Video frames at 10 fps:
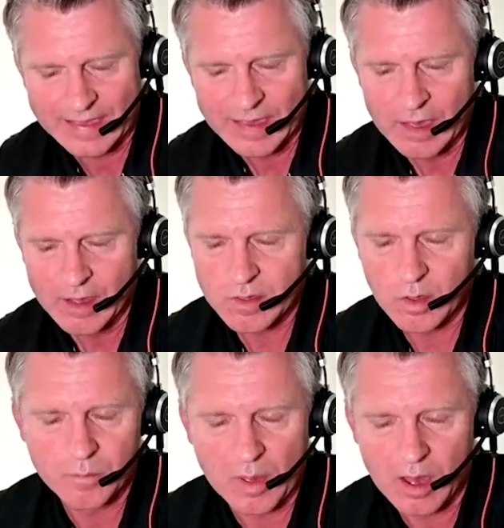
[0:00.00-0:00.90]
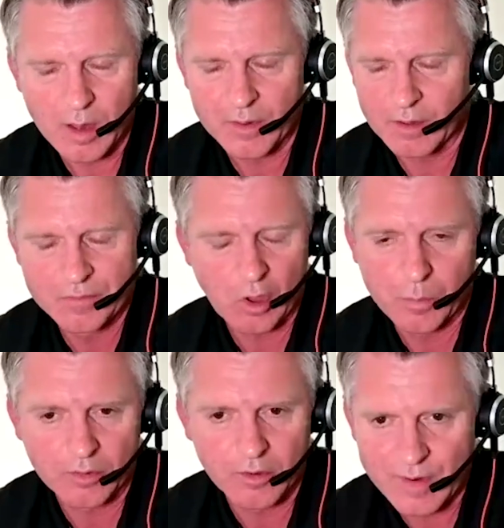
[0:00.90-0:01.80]
superb top of the
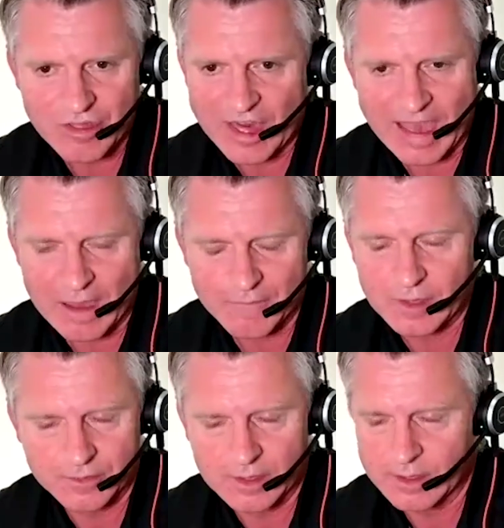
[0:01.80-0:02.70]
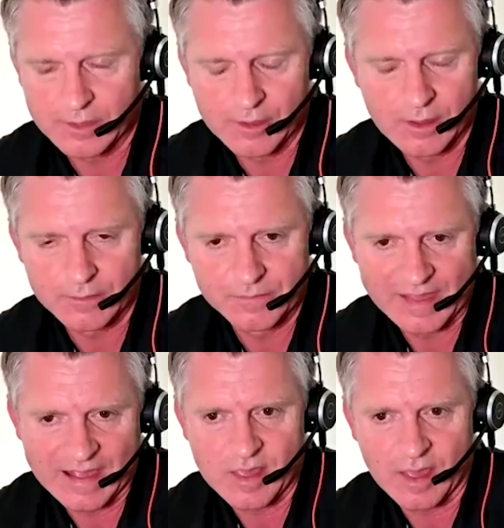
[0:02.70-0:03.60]
range AF that the
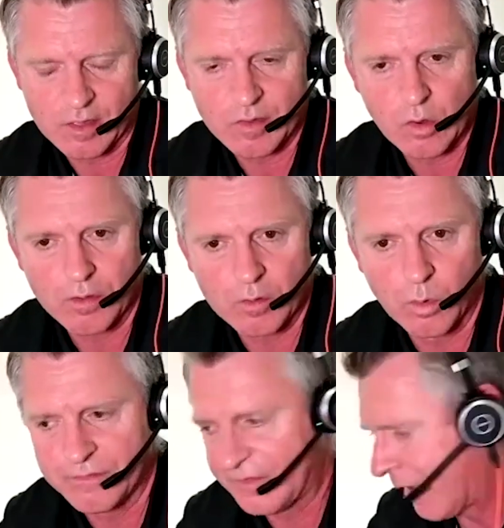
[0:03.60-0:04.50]
D6 has got to offer.